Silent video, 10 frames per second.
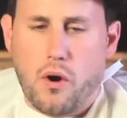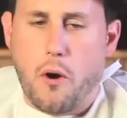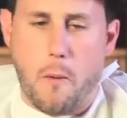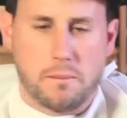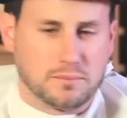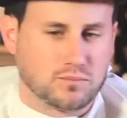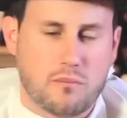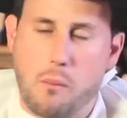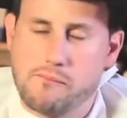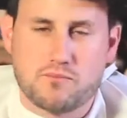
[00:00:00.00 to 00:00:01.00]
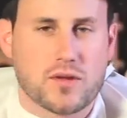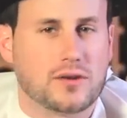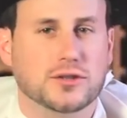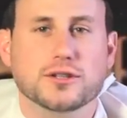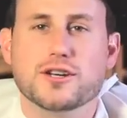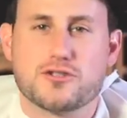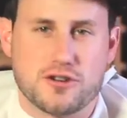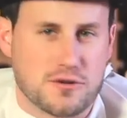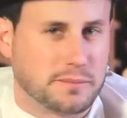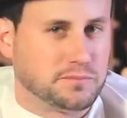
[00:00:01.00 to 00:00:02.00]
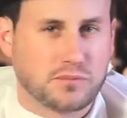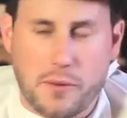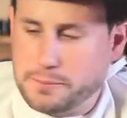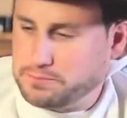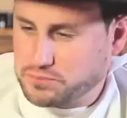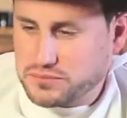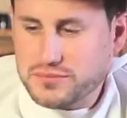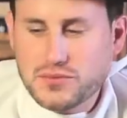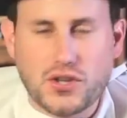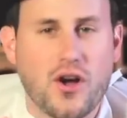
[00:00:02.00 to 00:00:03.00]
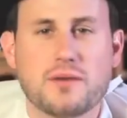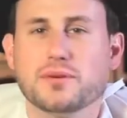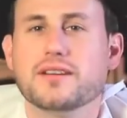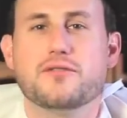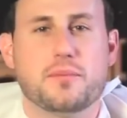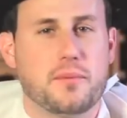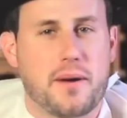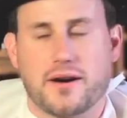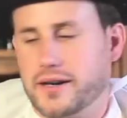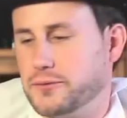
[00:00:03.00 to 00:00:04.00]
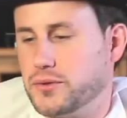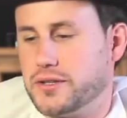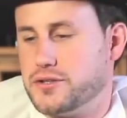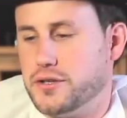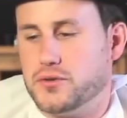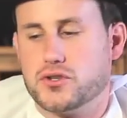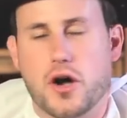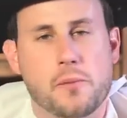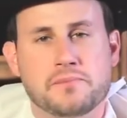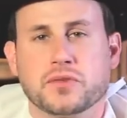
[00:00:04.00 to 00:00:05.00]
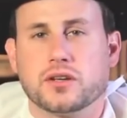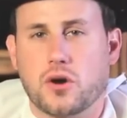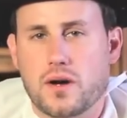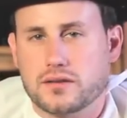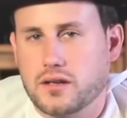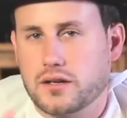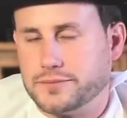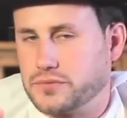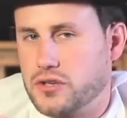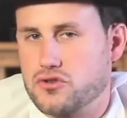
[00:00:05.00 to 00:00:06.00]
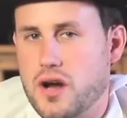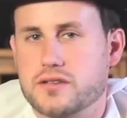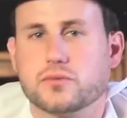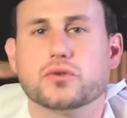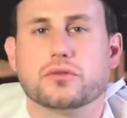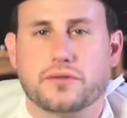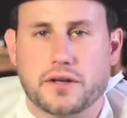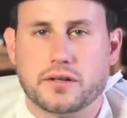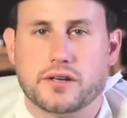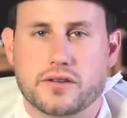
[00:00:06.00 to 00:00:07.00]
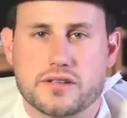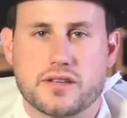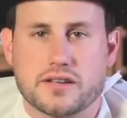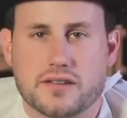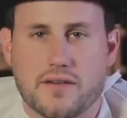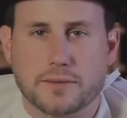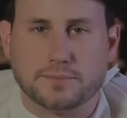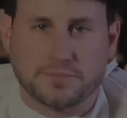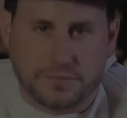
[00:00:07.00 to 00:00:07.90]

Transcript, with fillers: Oh, delicious. Unbelievable pairing with the two. So go out there and try some Gruner Veltliner this Thanksgiving.